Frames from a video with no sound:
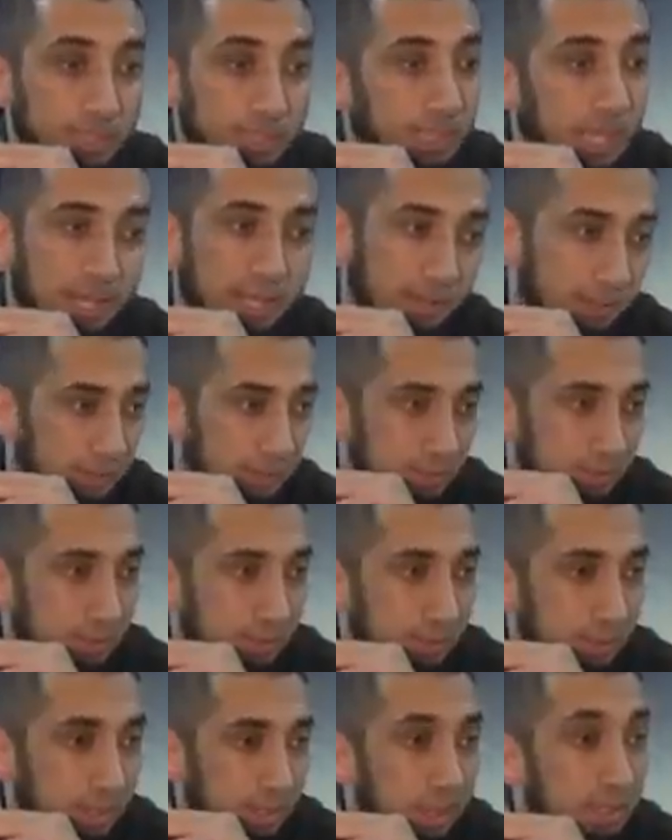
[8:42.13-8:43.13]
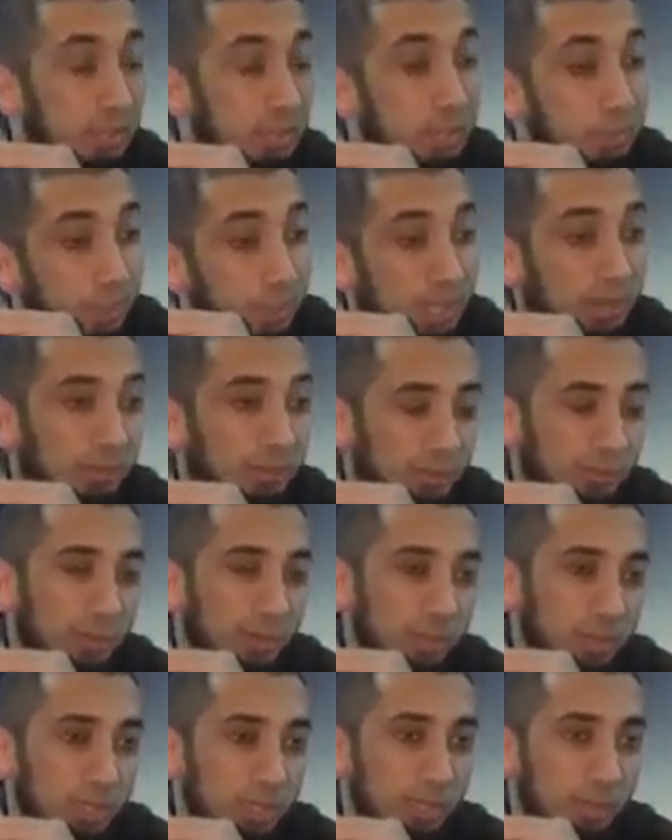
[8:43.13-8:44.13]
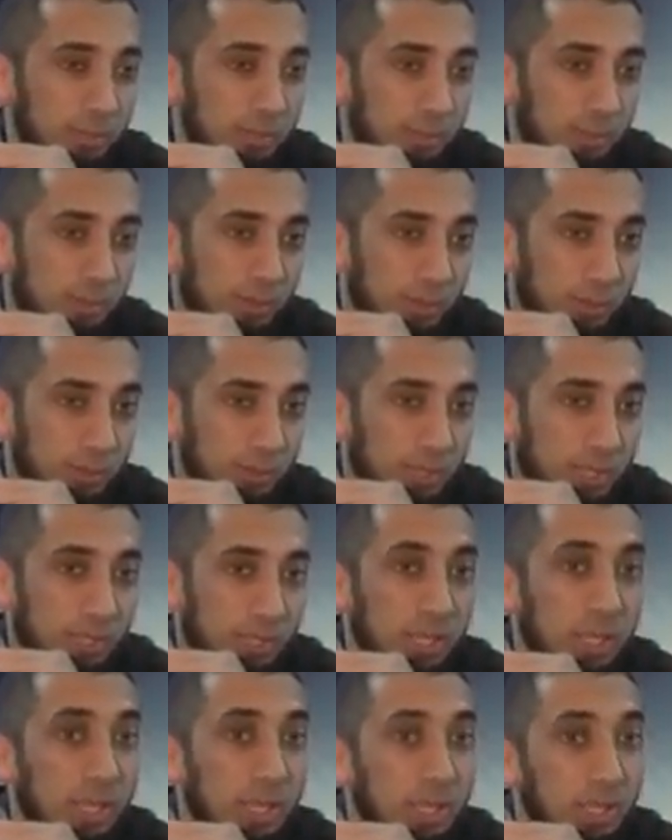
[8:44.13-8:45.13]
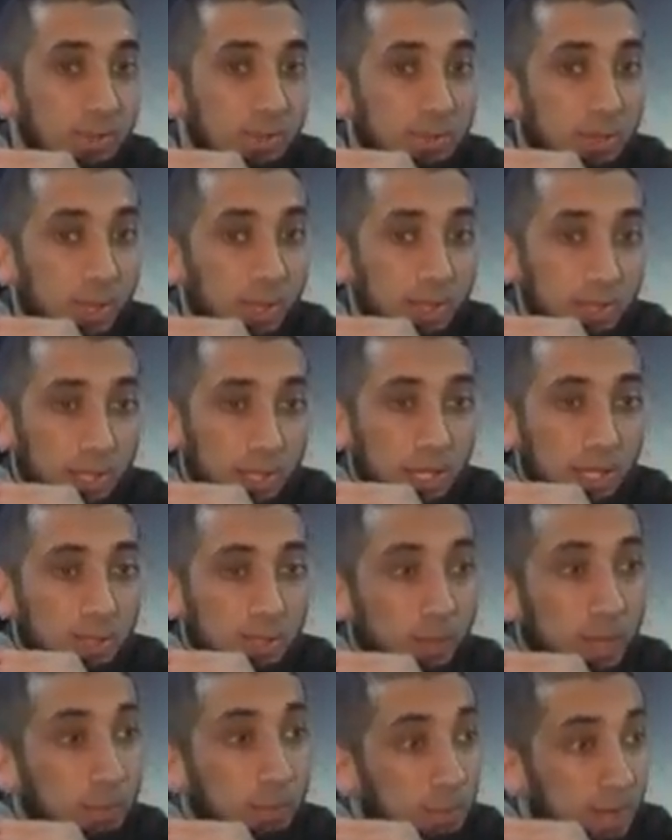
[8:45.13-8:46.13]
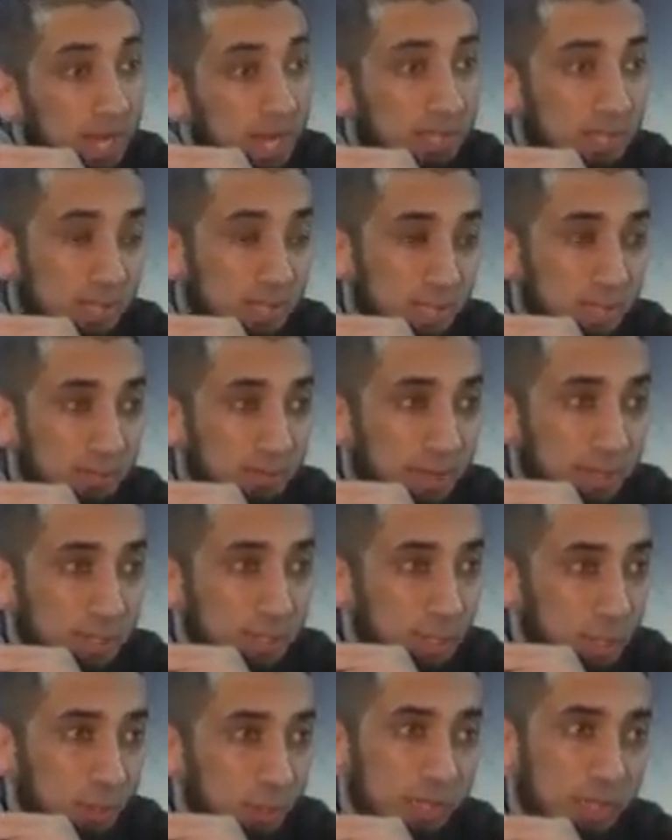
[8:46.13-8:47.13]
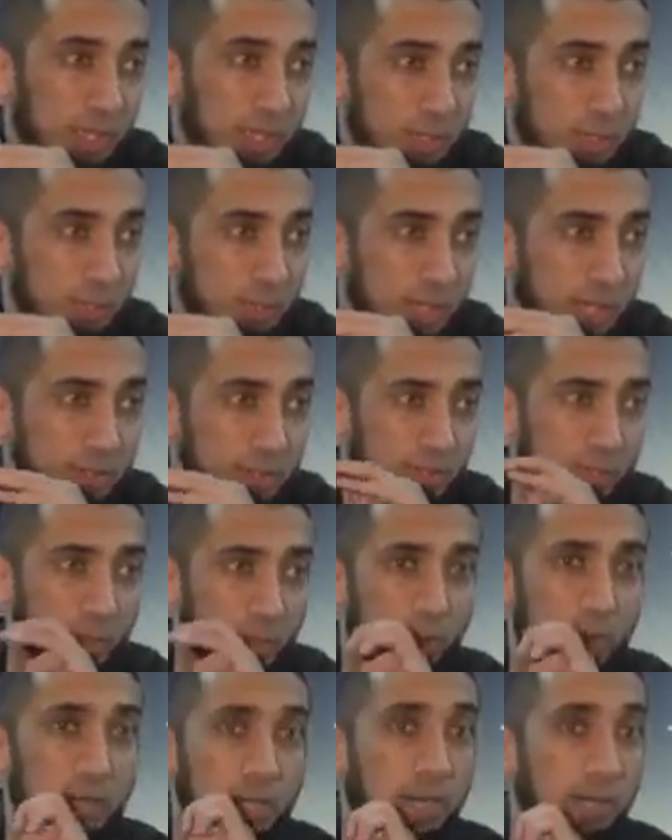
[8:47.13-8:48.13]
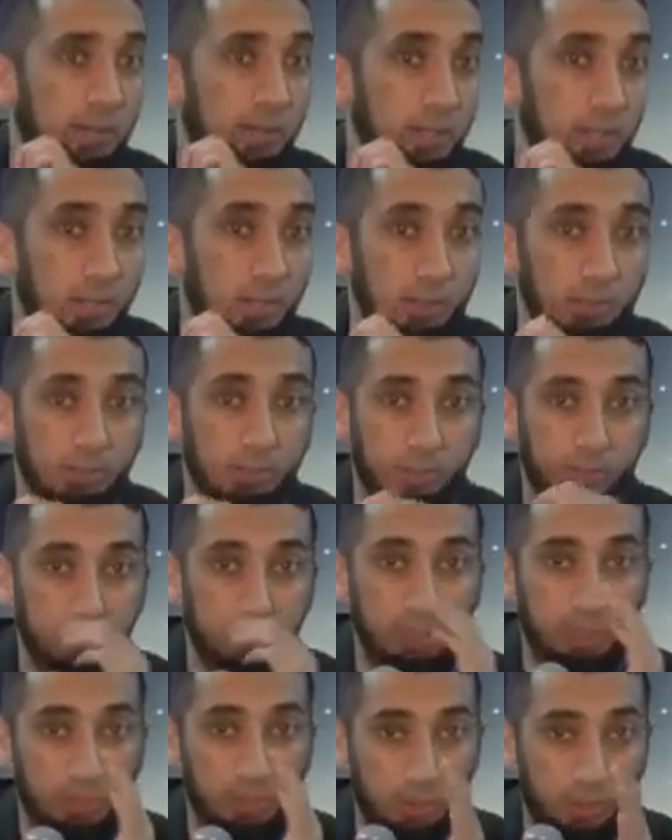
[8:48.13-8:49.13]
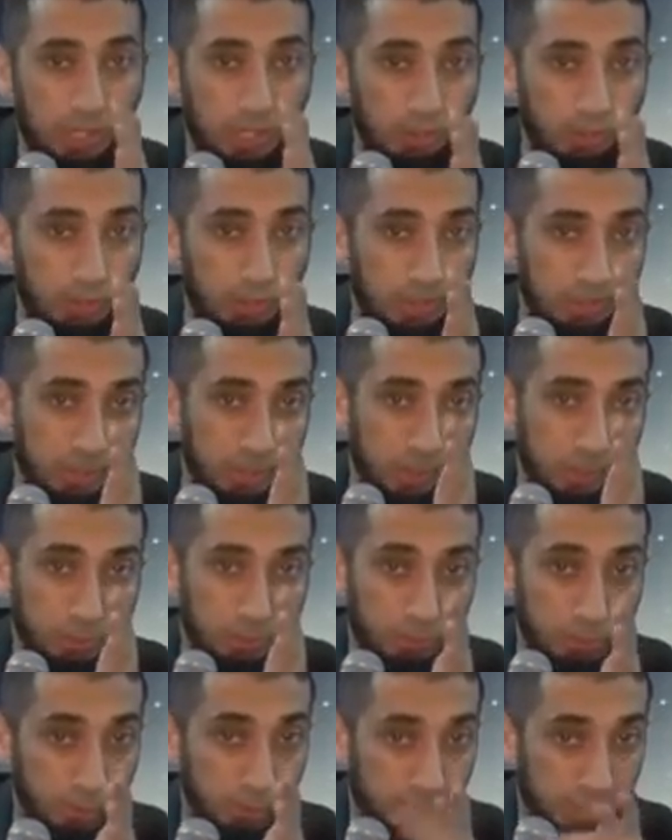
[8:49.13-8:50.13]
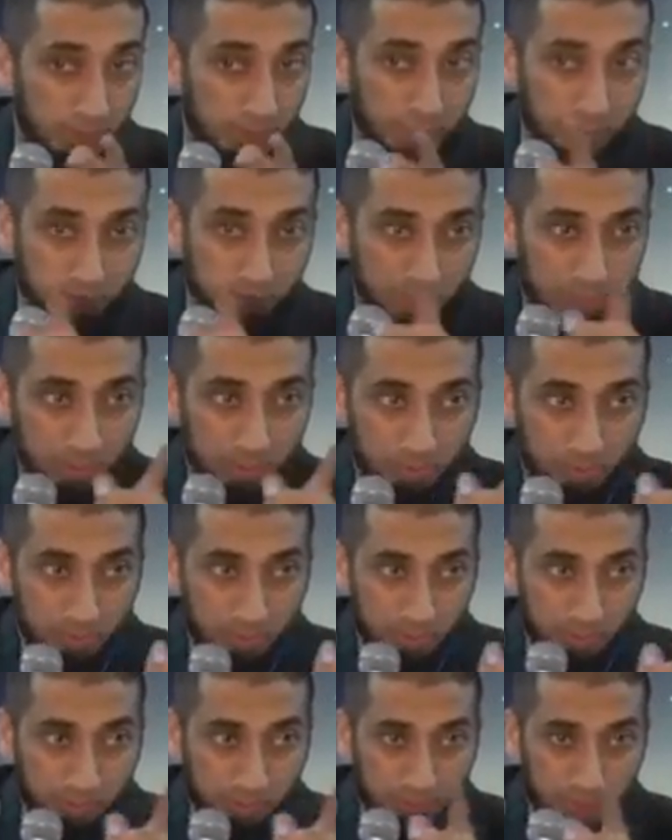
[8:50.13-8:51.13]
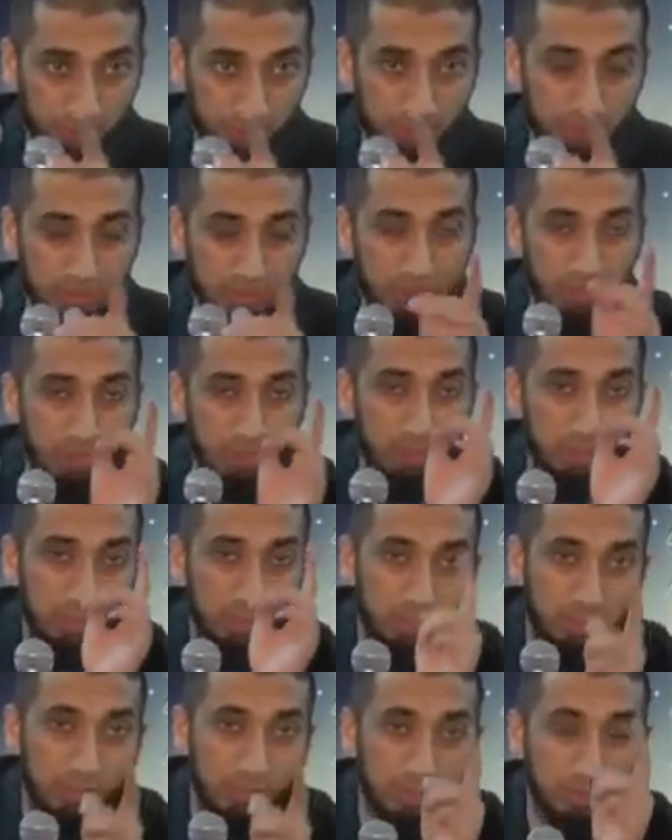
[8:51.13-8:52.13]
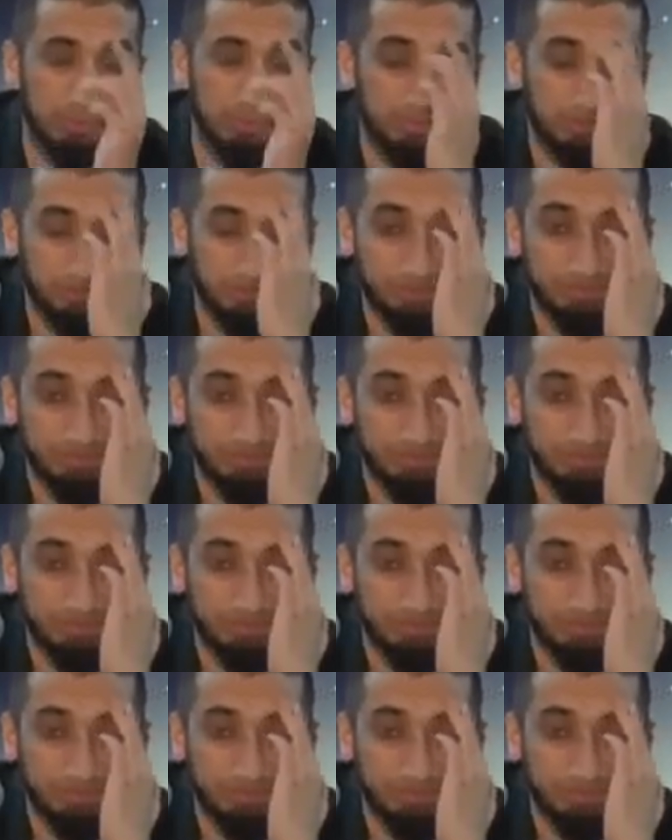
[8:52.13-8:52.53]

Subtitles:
Just get it. Just benefit from it in the month of Ramadan. Here's my practical advice to you, and I'll let you guys go. And make sure you let me go too. No selfies, okay? No selfies. Okay.